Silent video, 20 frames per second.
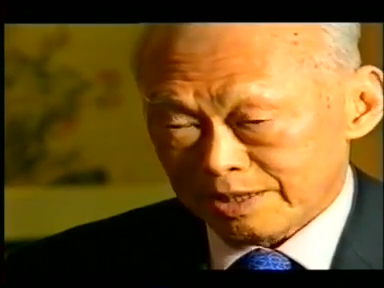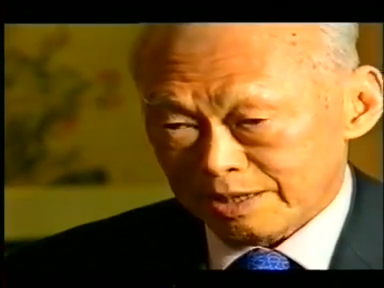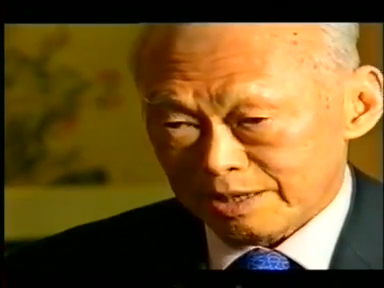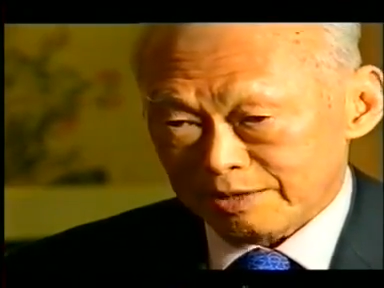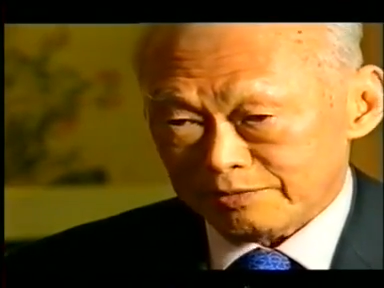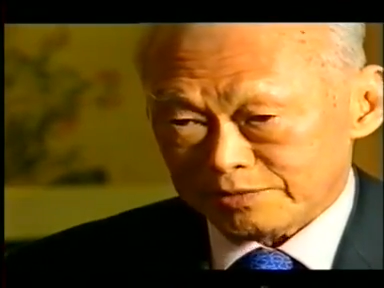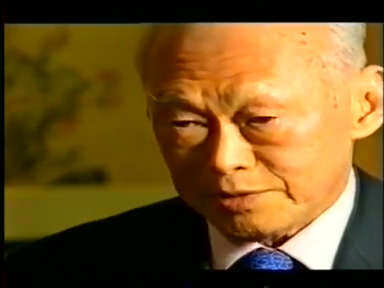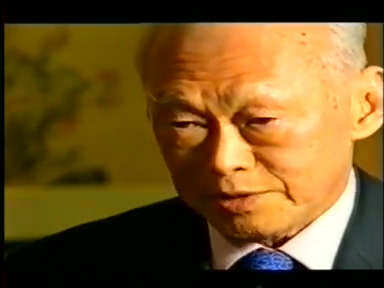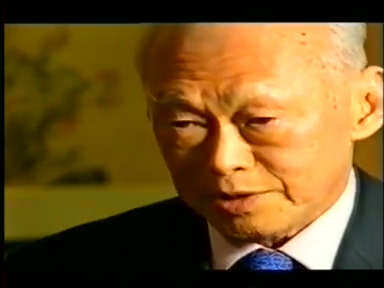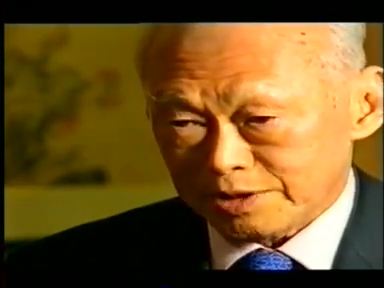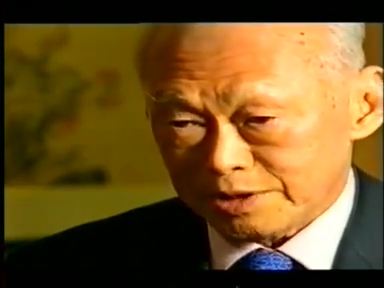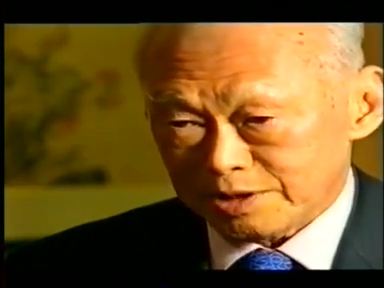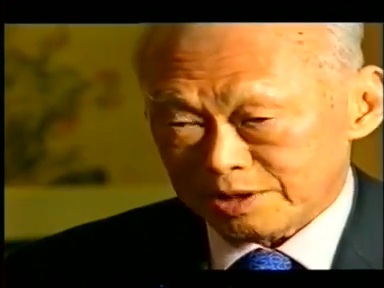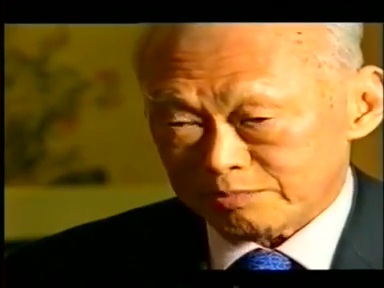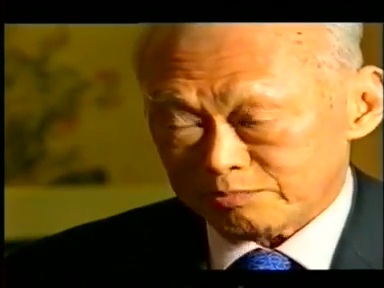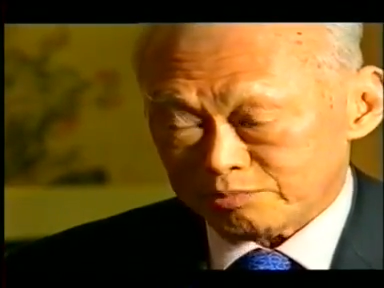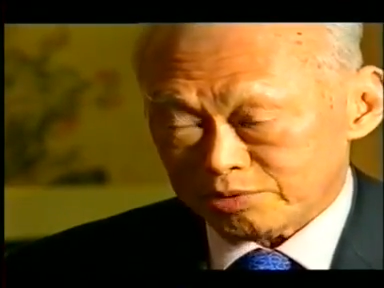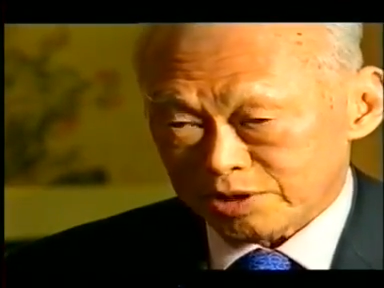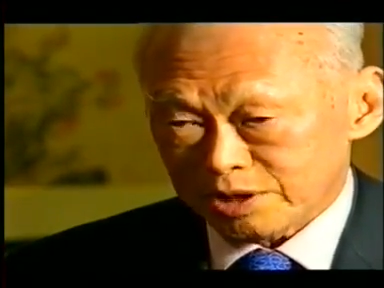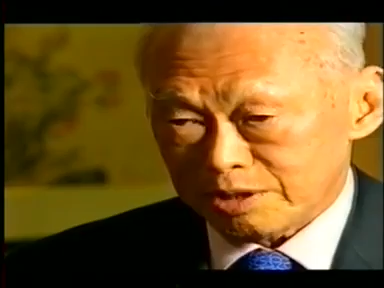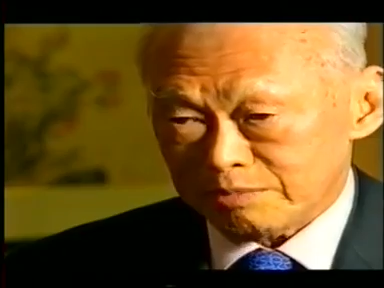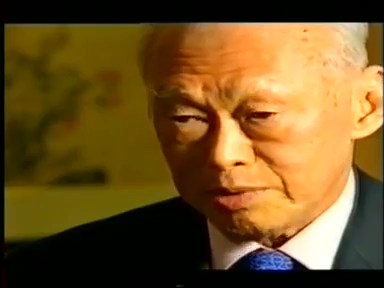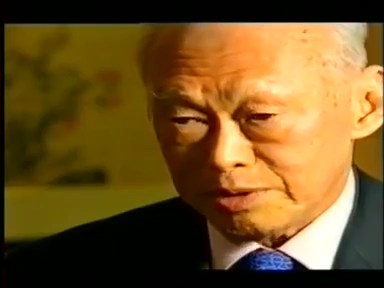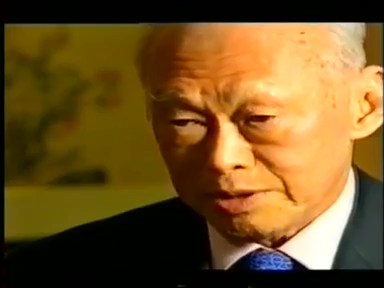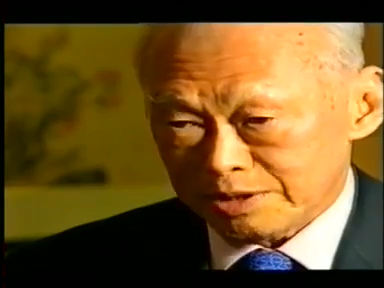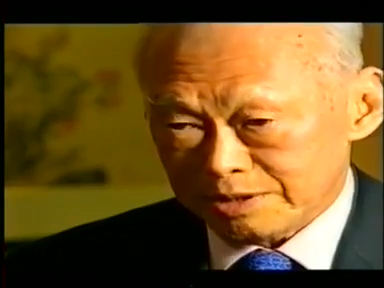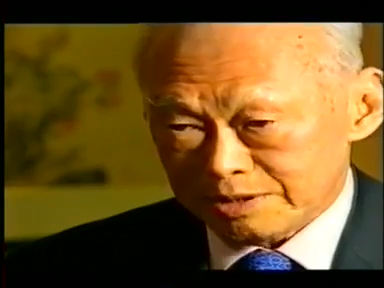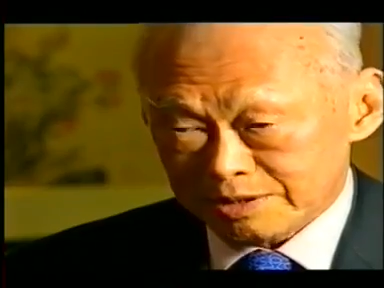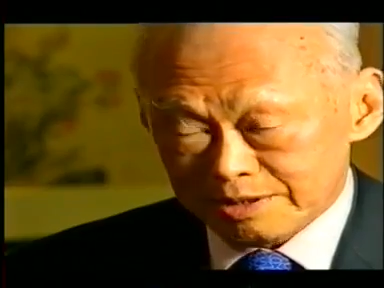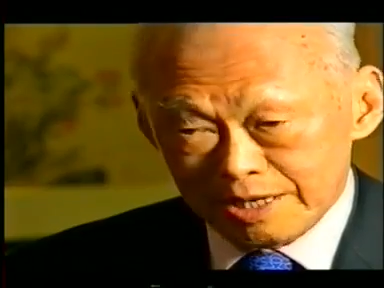of certain
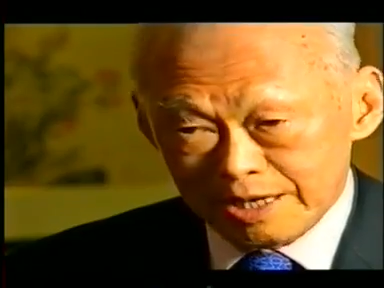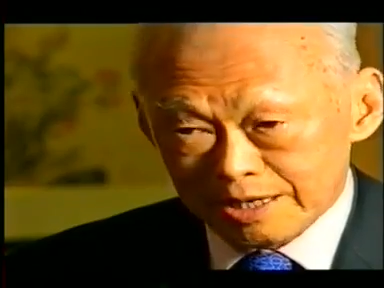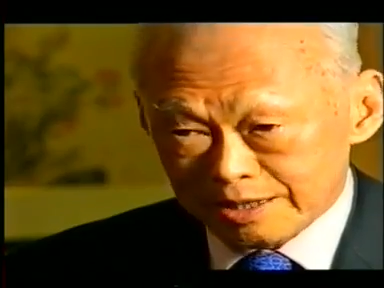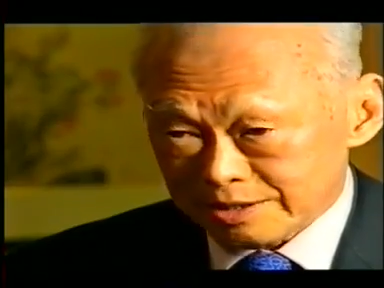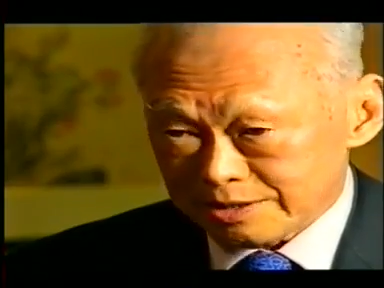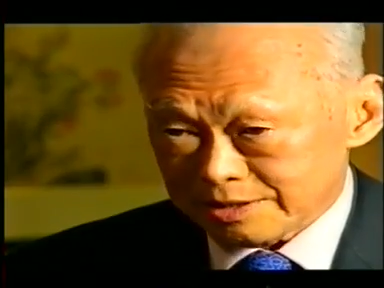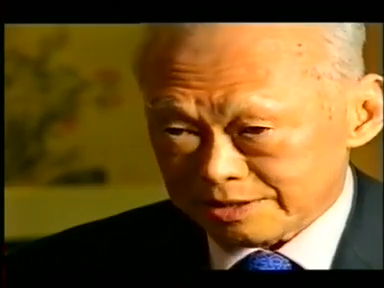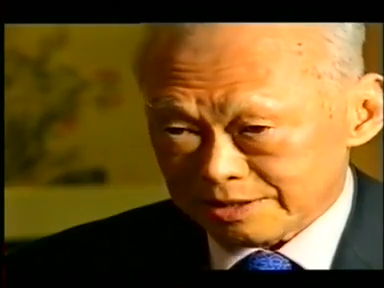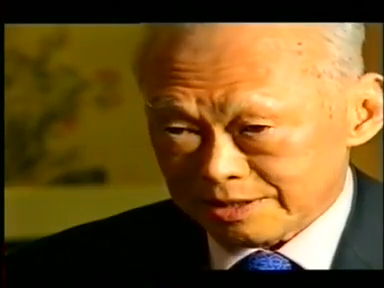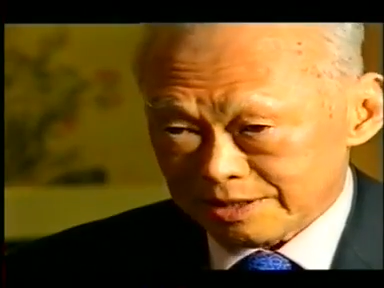prohibited drugs.